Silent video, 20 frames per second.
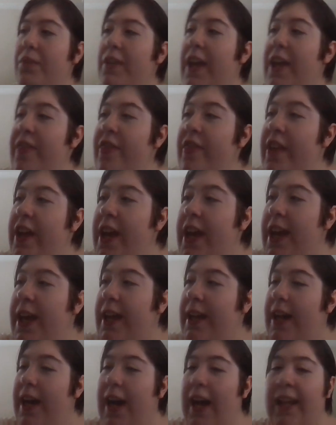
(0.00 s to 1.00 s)
And
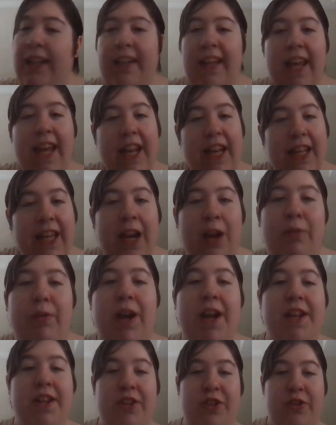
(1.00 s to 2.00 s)
then a lady I
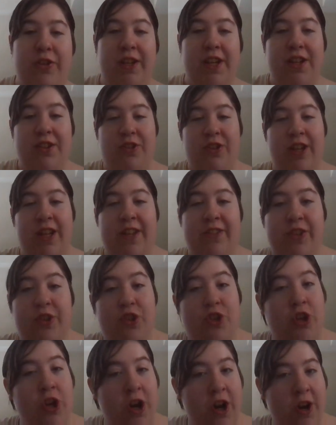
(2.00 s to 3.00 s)
ran into yesterday at the
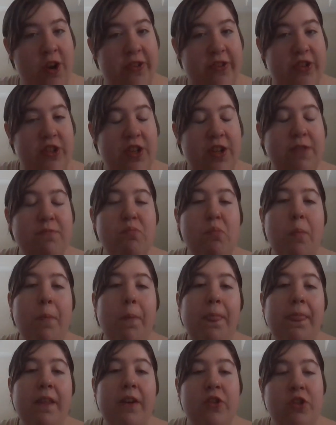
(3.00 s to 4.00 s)
church,
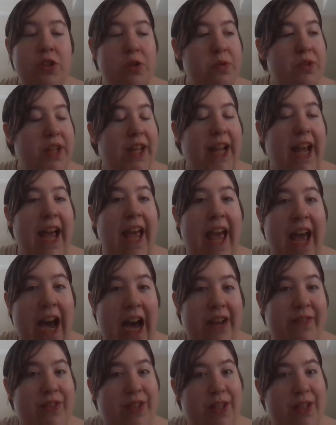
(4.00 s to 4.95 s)
she was like, I have